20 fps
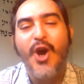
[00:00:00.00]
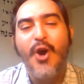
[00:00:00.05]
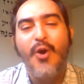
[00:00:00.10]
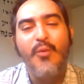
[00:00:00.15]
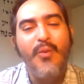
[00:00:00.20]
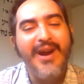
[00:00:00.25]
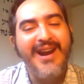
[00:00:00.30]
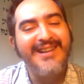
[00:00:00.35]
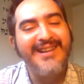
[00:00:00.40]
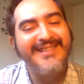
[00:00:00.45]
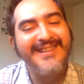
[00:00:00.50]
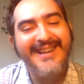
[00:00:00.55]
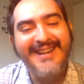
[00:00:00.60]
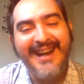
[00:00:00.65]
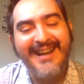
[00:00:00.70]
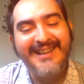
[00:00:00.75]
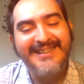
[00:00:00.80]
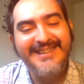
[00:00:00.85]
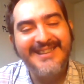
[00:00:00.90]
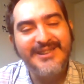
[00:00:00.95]
Where they
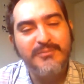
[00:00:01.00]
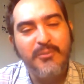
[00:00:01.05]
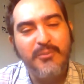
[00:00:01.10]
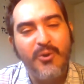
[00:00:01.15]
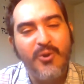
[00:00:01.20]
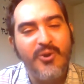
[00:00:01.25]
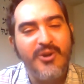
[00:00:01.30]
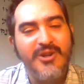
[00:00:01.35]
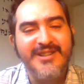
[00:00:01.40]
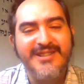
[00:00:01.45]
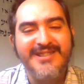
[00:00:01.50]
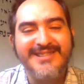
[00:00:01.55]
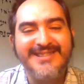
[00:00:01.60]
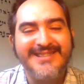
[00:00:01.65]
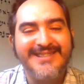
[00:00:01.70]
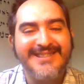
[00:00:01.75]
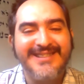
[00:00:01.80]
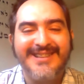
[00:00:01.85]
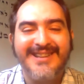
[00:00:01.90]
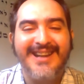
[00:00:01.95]
got these
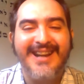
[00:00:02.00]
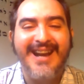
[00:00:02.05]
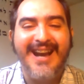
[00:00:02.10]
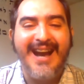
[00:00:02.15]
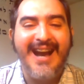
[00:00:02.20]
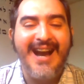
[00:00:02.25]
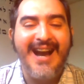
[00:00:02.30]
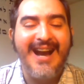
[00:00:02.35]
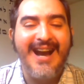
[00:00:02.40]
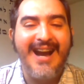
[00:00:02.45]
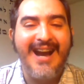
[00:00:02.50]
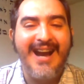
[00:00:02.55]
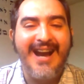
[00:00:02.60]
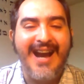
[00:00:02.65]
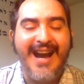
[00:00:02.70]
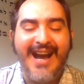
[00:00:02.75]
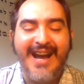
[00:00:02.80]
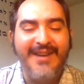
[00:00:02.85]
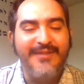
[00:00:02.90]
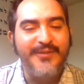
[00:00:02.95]
boards,
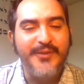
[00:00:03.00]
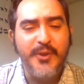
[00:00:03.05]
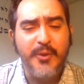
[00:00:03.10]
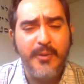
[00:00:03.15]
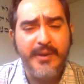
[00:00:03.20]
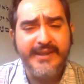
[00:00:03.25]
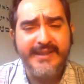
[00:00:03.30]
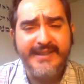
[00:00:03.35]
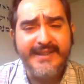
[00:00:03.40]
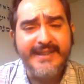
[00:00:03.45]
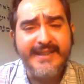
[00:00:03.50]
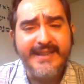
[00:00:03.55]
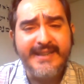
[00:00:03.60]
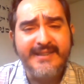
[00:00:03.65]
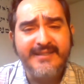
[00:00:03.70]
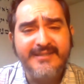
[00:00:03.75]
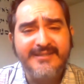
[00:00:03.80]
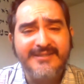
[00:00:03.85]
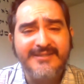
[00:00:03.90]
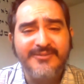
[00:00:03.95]
I have no idea.